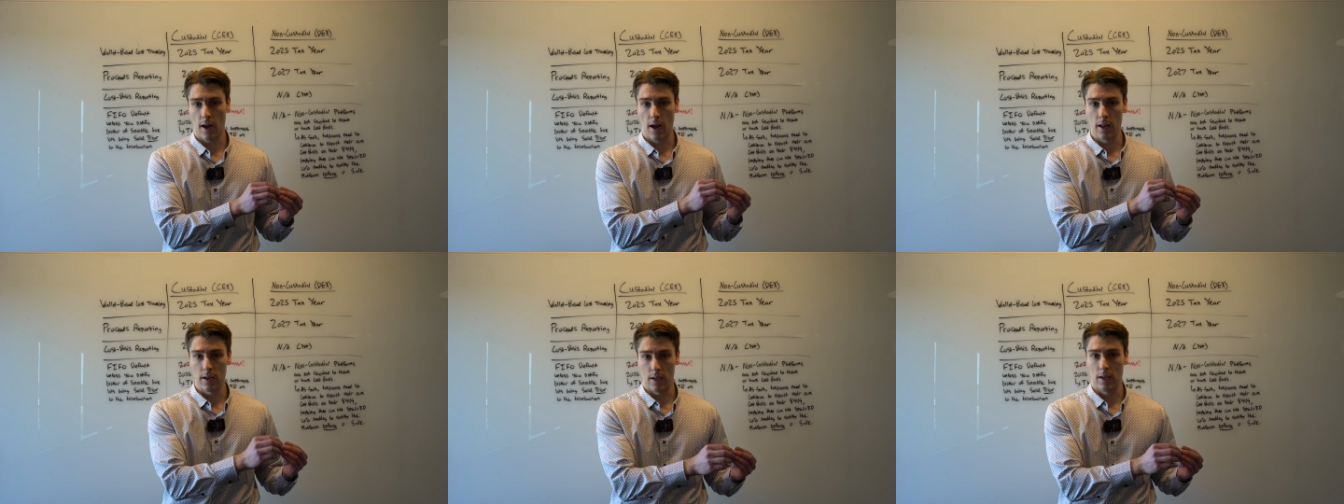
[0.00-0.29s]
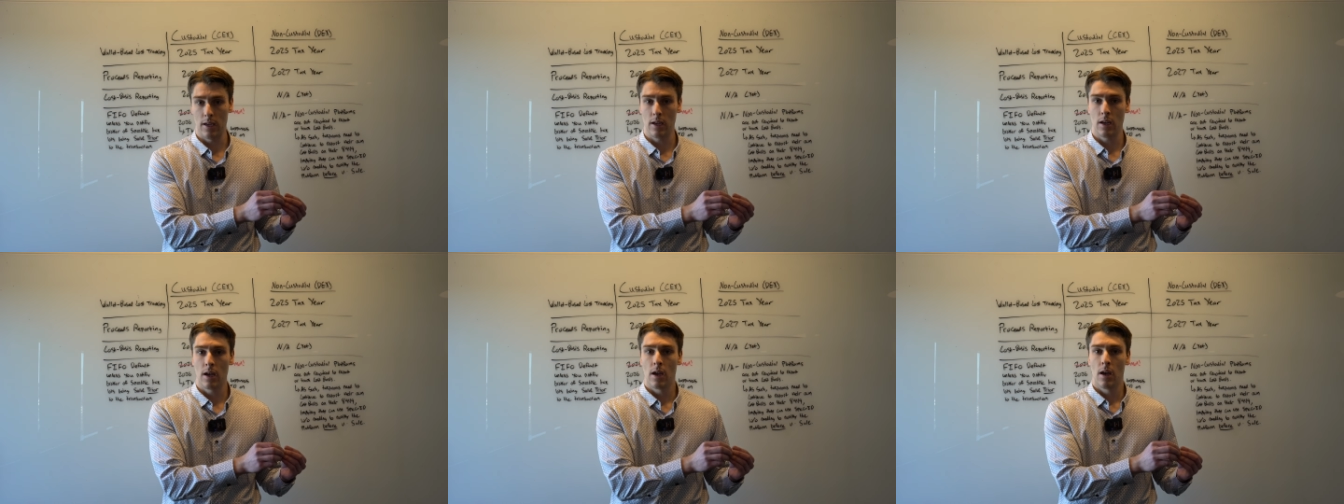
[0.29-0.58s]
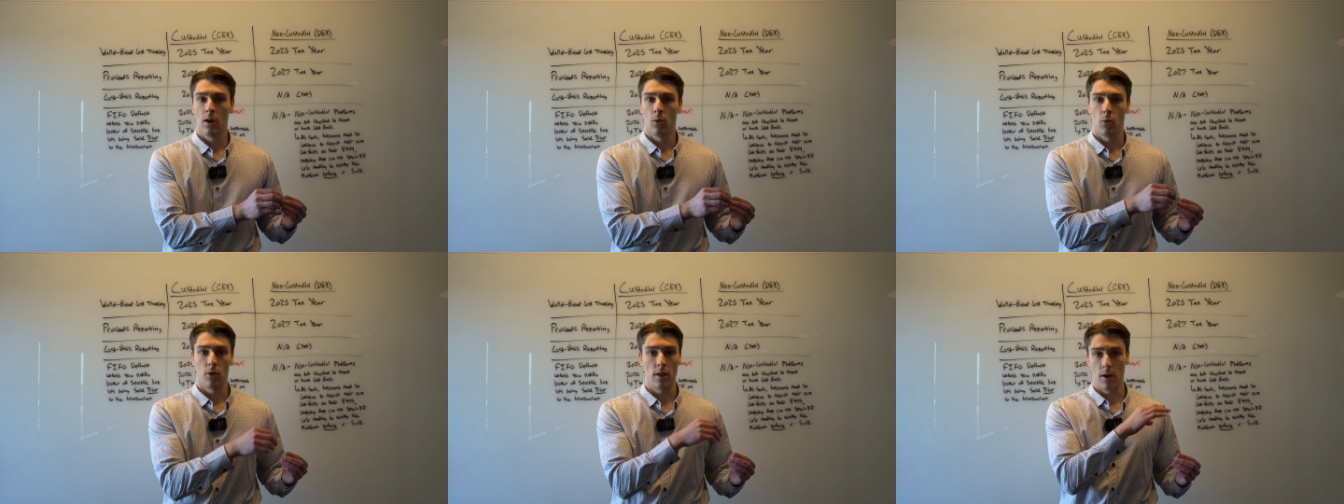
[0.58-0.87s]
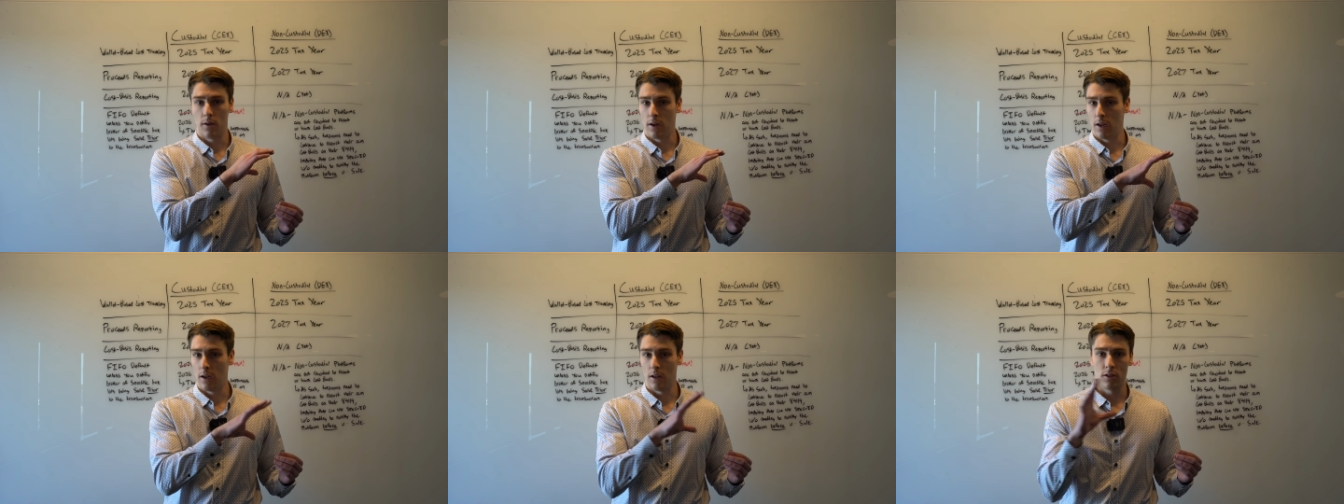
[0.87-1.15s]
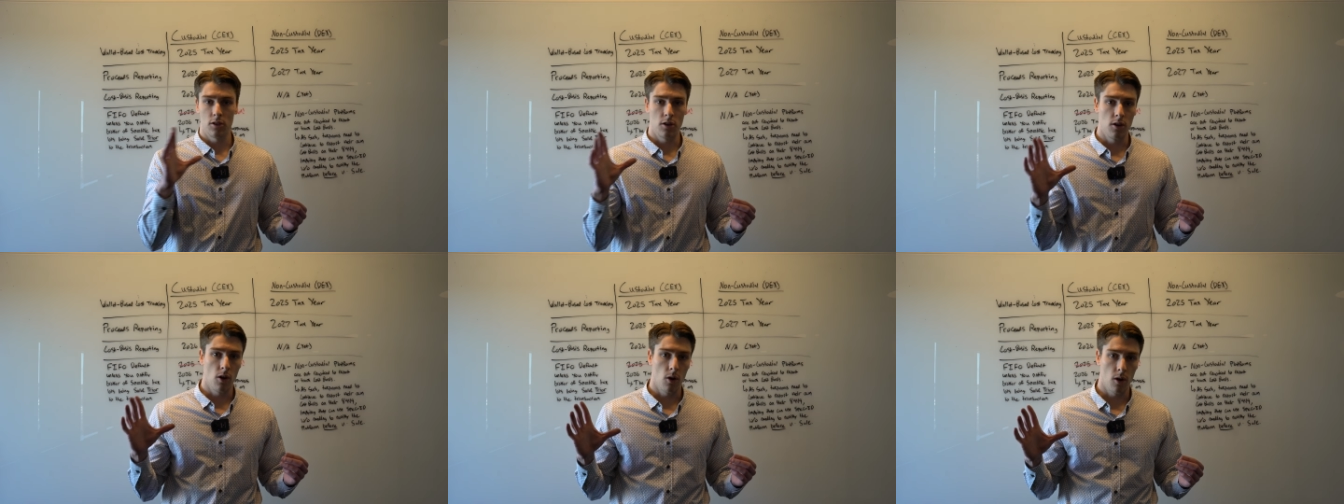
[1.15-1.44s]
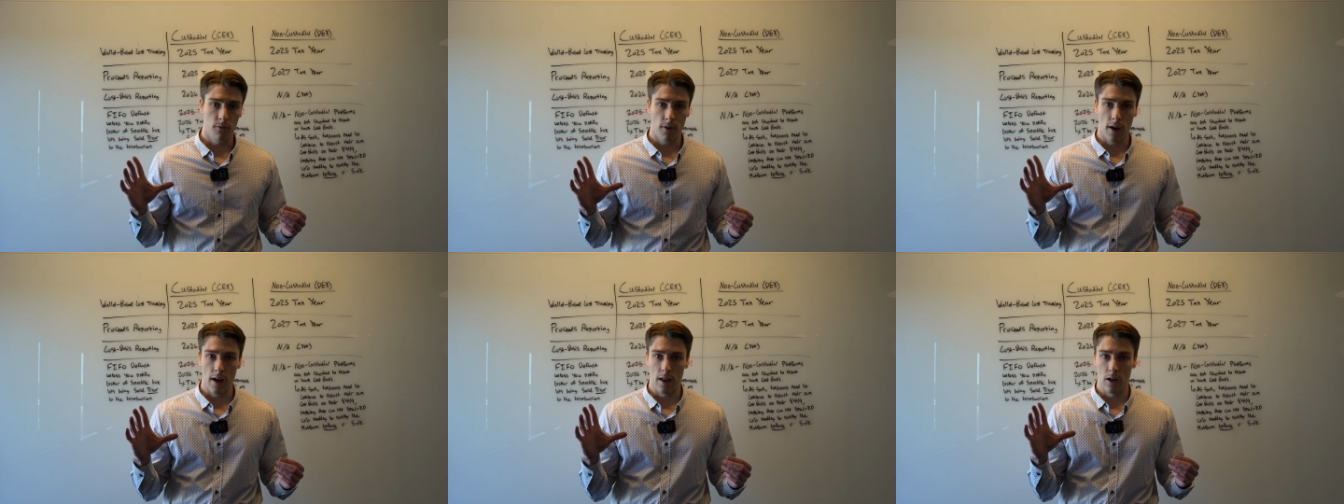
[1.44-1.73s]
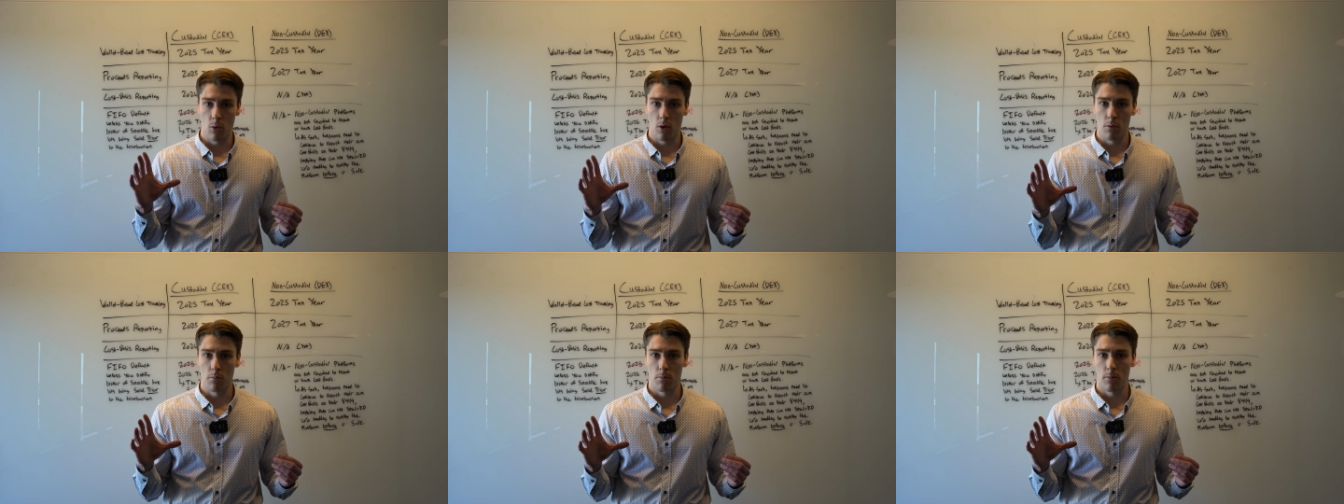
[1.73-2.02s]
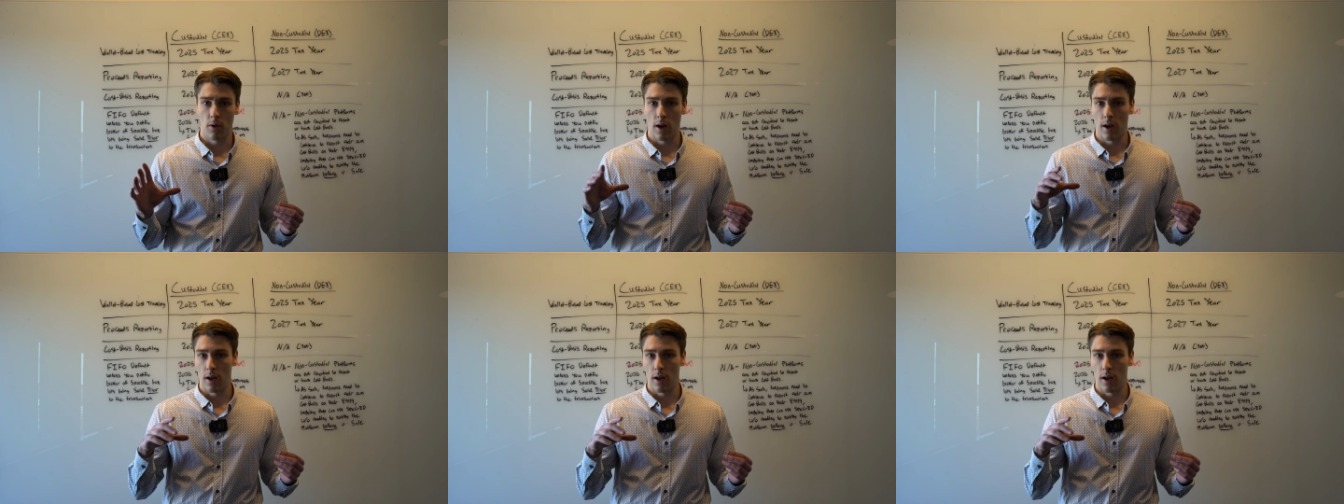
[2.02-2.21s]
ID without needing to notify anyone,